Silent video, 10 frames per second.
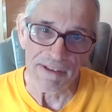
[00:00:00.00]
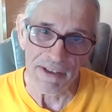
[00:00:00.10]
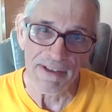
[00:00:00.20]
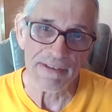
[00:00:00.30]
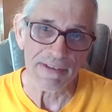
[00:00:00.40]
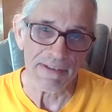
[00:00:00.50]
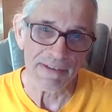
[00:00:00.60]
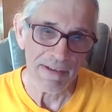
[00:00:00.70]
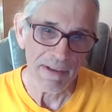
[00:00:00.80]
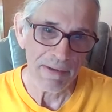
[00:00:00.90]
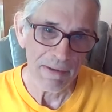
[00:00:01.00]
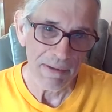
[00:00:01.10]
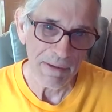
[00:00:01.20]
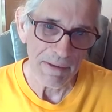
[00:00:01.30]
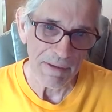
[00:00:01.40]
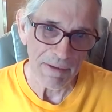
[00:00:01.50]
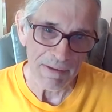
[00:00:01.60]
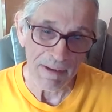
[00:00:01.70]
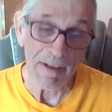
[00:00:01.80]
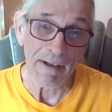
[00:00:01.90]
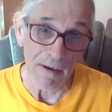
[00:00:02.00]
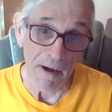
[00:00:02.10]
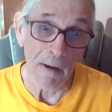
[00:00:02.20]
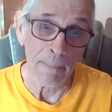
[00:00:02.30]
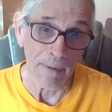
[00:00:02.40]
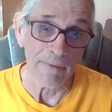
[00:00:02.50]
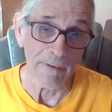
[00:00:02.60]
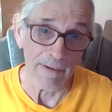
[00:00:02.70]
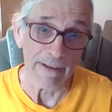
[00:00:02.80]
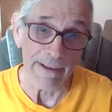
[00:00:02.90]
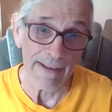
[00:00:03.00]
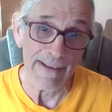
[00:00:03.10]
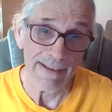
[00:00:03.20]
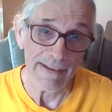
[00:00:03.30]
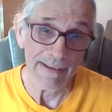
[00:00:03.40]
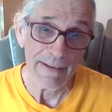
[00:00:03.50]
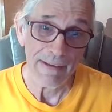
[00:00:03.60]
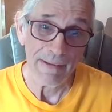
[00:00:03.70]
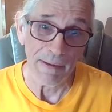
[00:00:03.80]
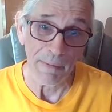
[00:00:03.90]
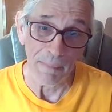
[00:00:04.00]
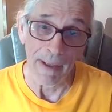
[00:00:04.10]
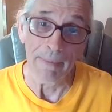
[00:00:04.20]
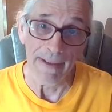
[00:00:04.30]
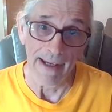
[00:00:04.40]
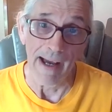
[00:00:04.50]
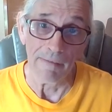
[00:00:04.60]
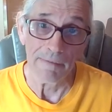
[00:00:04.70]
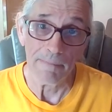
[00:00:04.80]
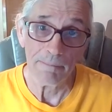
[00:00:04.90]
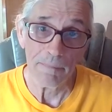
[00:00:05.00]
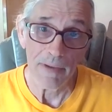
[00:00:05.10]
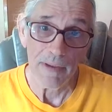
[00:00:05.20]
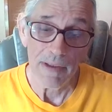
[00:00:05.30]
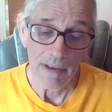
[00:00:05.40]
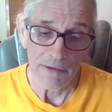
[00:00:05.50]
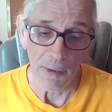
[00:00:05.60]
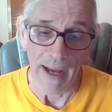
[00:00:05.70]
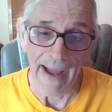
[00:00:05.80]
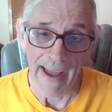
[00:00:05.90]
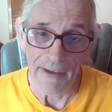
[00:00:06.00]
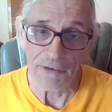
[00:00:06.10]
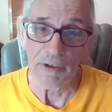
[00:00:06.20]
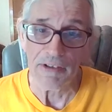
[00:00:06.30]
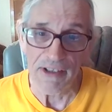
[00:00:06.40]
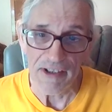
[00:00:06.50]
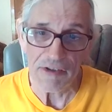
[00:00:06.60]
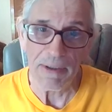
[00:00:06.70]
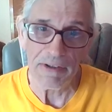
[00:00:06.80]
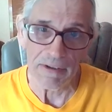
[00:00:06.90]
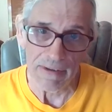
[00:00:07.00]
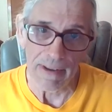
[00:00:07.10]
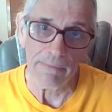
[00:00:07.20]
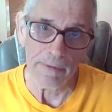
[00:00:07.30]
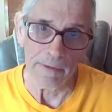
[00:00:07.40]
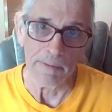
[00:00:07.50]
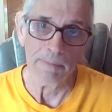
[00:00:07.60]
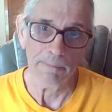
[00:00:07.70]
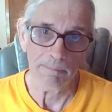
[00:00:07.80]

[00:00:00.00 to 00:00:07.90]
that Jesus did it all perfectly on my behalf. So I ask you to teach me to love you